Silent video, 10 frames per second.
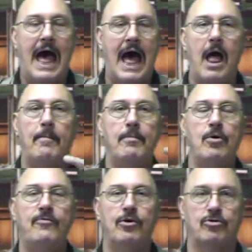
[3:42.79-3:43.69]
I'll
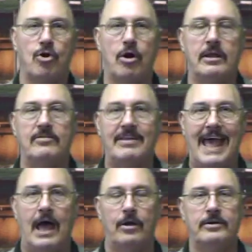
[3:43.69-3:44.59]
move your targets
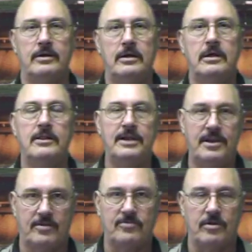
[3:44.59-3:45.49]
out the
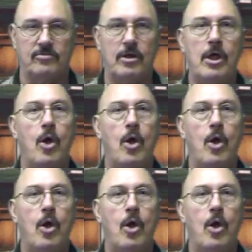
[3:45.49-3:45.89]
distance.